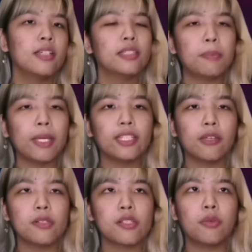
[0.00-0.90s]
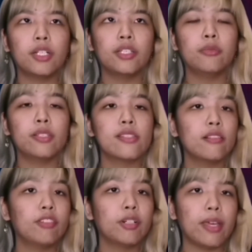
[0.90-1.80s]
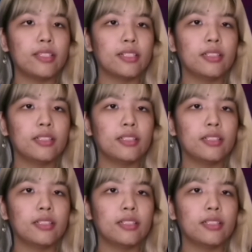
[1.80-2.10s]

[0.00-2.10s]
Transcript: The painting was awarded with silver medal.